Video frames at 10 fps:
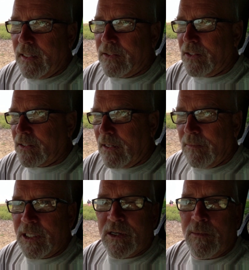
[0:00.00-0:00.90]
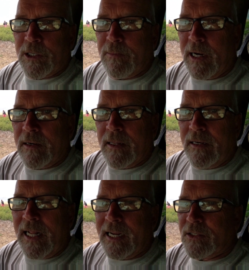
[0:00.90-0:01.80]
that's just going to be so much better than
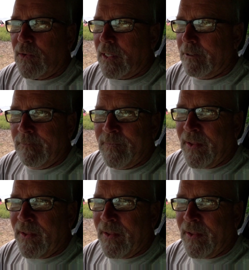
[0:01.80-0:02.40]
the last one.